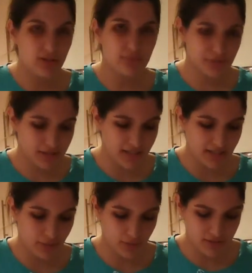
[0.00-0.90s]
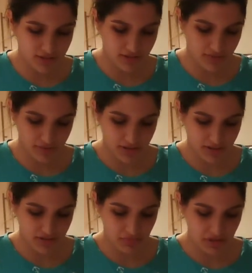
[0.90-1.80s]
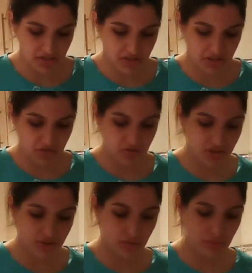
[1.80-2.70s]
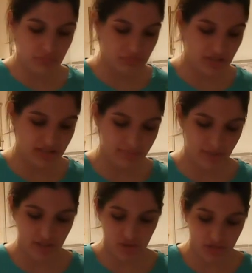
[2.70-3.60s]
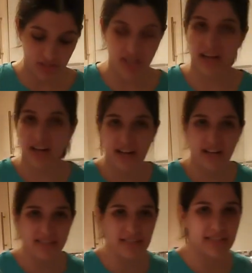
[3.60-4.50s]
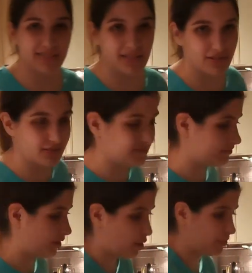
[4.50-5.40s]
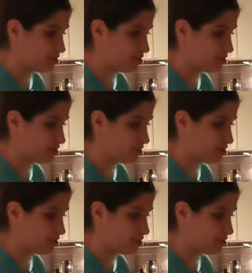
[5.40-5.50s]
not really any quantities for this. Basically, you just do as much as little of how